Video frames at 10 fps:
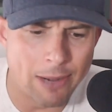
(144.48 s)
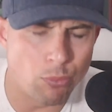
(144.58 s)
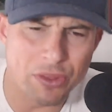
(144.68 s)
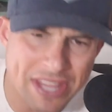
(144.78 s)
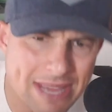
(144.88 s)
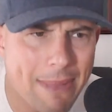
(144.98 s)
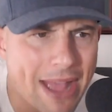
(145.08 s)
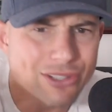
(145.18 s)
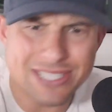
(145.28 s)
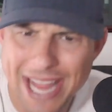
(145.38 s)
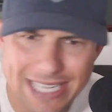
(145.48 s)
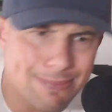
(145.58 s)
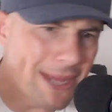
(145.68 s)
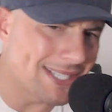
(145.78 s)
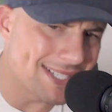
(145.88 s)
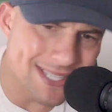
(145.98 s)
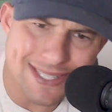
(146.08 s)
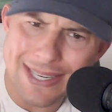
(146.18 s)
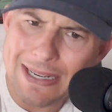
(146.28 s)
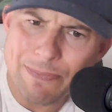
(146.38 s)
with emails, text
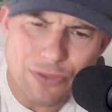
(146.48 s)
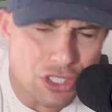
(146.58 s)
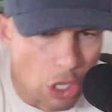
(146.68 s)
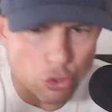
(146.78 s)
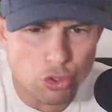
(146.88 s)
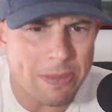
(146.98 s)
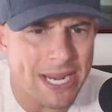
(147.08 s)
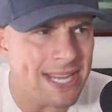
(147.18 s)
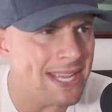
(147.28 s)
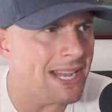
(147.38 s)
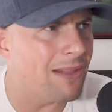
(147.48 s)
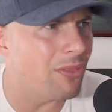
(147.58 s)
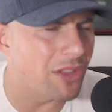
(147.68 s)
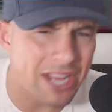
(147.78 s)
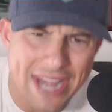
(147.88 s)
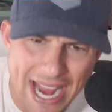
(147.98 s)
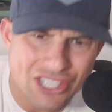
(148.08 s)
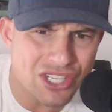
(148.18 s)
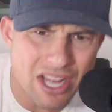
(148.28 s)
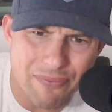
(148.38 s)
messages, social media, the
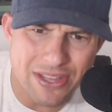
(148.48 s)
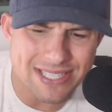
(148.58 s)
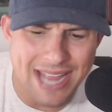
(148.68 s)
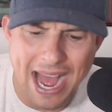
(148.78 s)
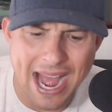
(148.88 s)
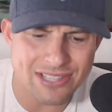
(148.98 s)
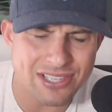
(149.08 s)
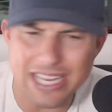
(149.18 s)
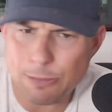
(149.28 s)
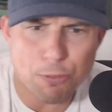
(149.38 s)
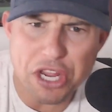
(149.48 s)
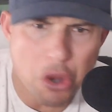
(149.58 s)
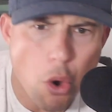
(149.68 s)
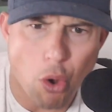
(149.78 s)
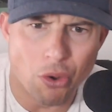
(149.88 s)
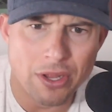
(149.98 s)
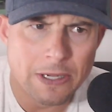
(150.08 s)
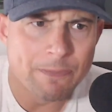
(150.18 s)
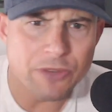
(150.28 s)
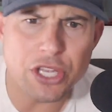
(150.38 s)
connection of these guys, it's pretty cool.
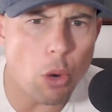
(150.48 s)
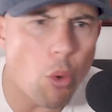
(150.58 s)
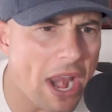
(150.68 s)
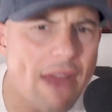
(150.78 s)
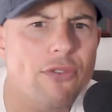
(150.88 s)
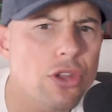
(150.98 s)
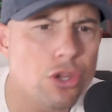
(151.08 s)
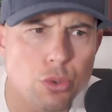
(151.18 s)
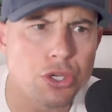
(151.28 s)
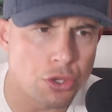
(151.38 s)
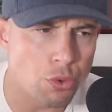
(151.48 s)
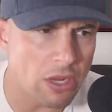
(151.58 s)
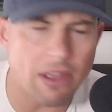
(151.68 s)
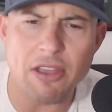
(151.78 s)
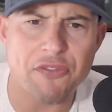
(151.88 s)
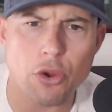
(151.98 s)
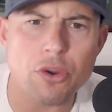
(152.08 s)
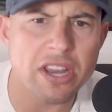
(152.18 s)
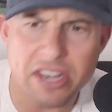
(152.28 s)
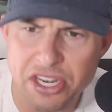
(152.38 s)
You know, whatever you do, if you're
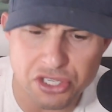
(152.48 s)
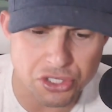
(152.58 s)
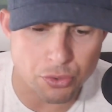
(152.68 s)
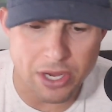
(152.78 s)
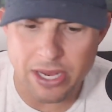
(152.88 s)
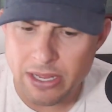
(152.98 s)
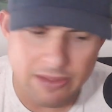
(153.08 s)
in an industry